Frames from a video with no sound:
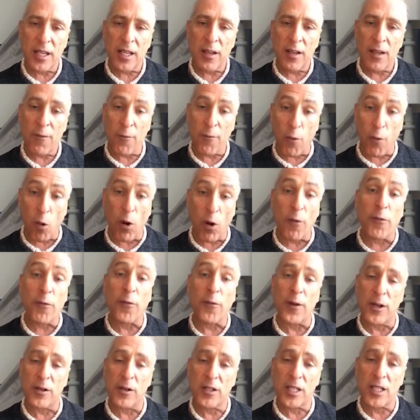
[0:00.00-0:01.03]
4
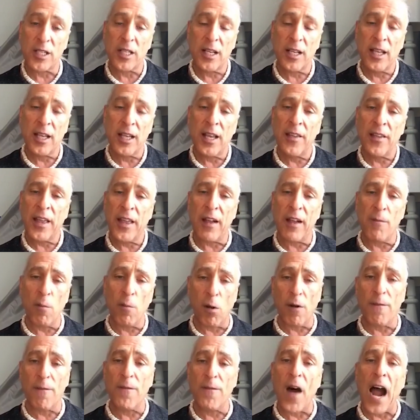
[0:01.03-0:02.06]
fruits that have
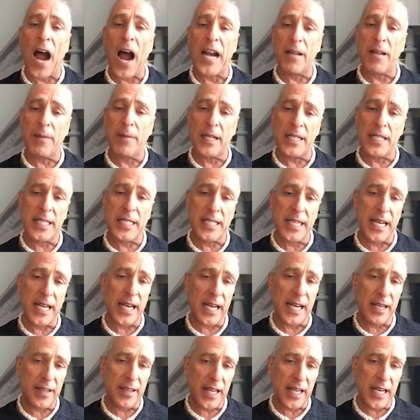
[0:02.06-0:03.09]
more vitamin
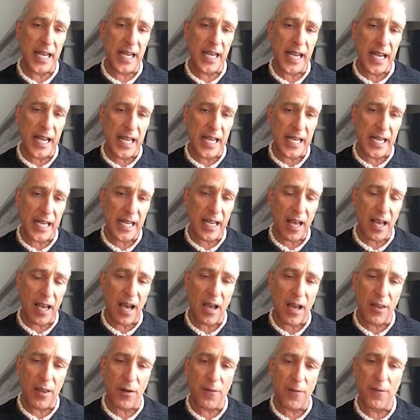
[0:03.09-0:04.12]
C than any
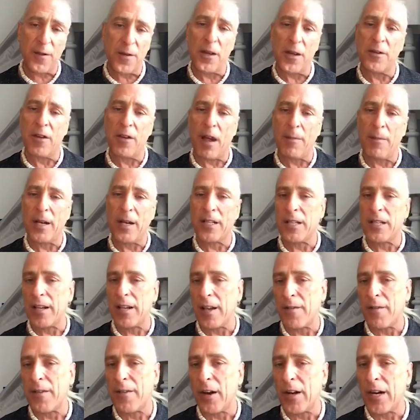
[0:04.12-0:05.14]
other food. Now, I'm going to tell you
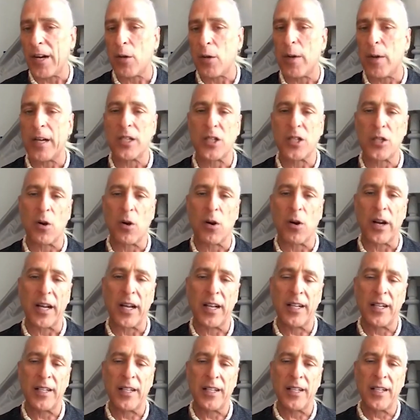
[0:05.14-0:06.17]
a very quick story.
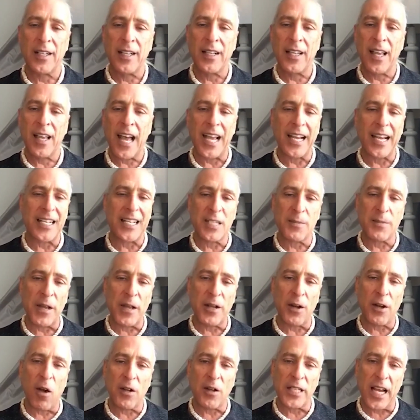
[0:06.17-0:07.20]
I could spend
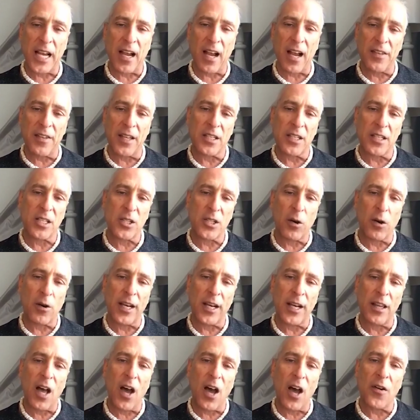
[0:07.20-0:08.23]
all day on this story
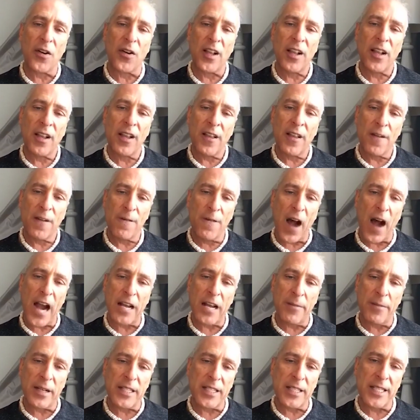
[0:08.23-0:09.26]
alone.
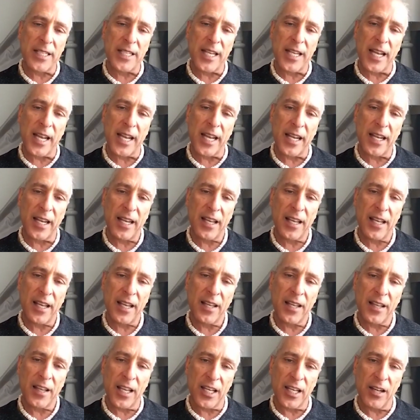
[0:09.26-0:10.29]
Vitamin C
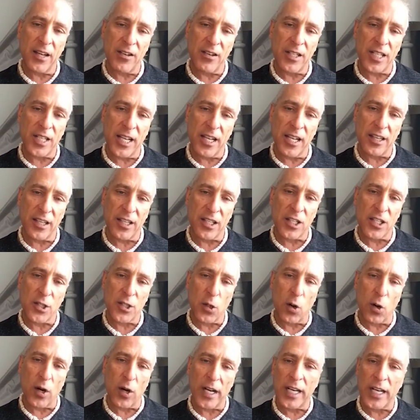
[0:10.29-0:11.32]
that you see at the
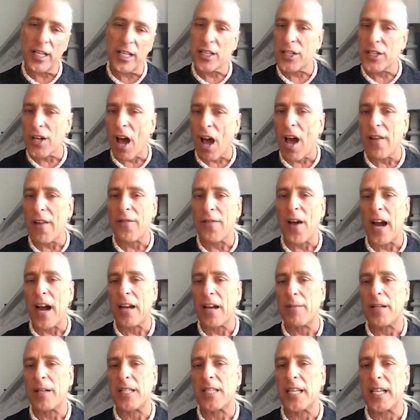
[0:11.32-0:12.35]
store is not
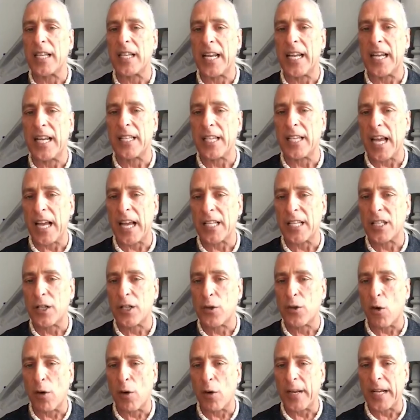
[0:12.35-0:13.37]
vitamin C. It's
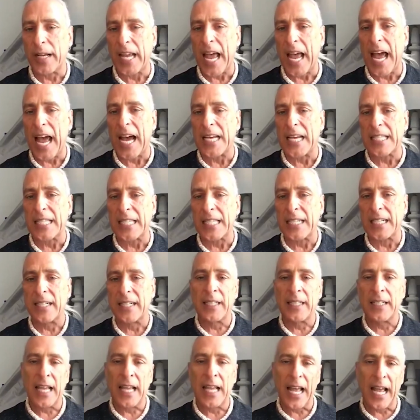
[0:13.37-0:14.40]
ascorbic acid.
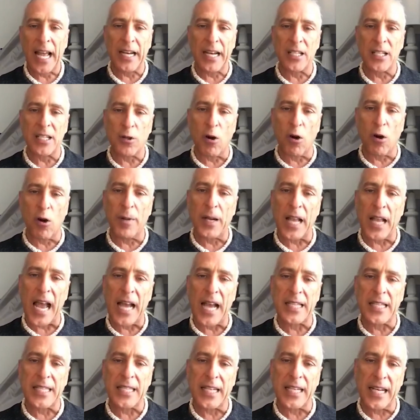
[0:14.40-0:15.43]
And ascorbic
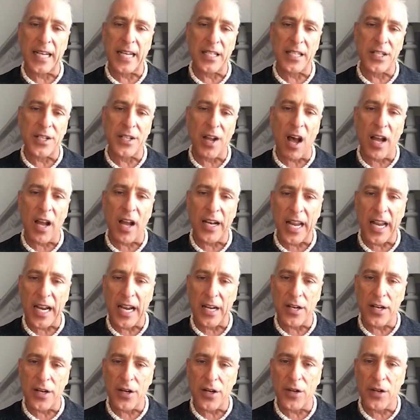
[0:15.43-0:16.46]
acid is not a
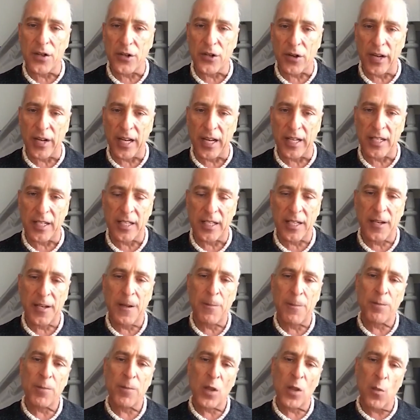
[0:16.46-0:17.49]
nutrient.
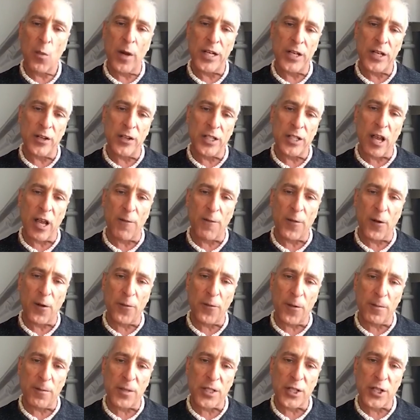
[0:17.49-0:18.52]
When you suffer
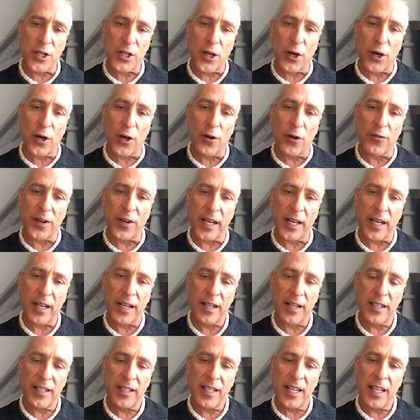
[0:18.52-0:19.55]
from scurvy,
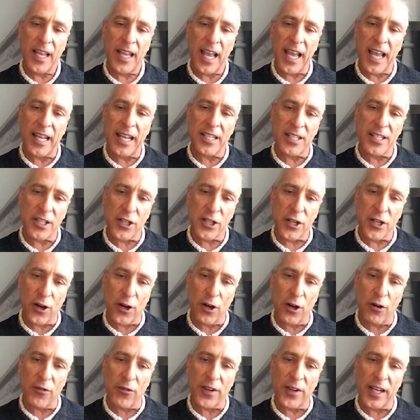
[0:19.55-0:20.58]
and
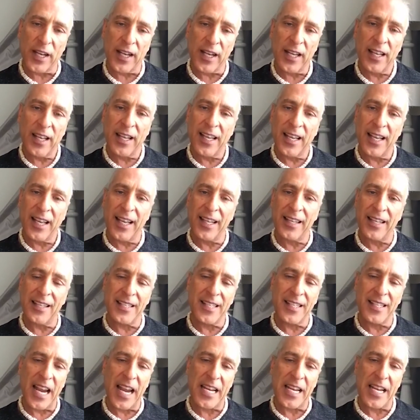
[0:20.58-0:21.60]
scurvy
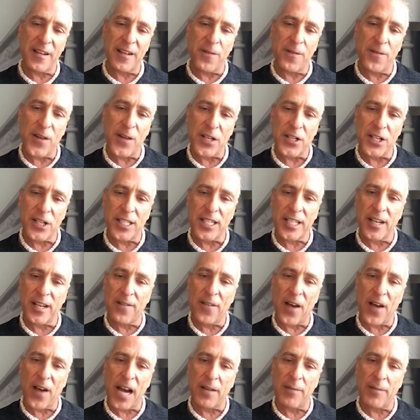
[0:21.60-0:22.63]
is a deficiency
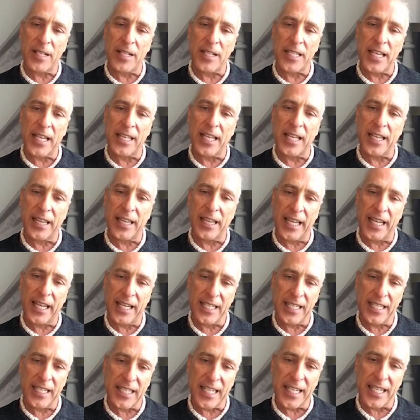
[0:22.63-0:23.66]
of vitamin C that
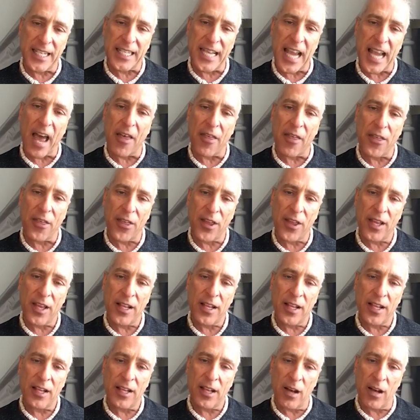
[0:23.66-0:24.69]
leads to death.
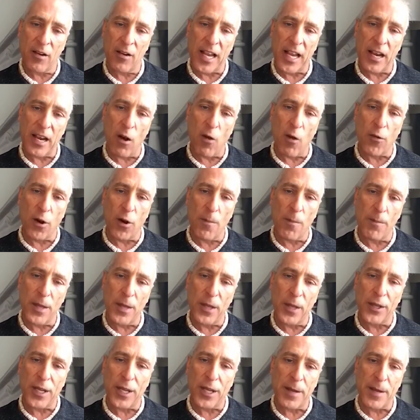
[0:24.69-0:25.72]
Okay, over 1
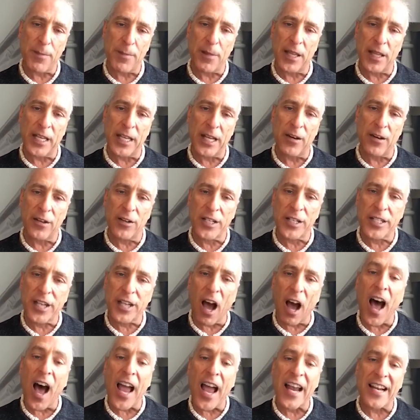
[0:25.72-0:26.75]
million people a year
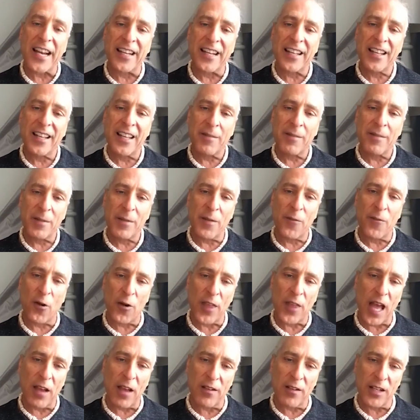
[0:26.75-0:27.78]
died before
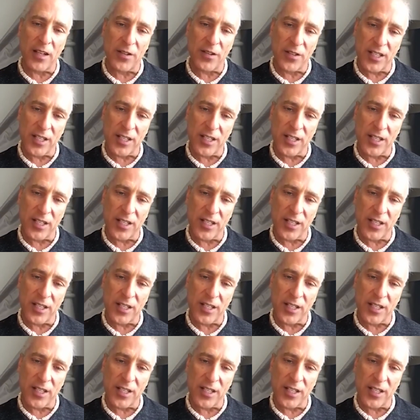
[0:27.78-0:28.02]
that was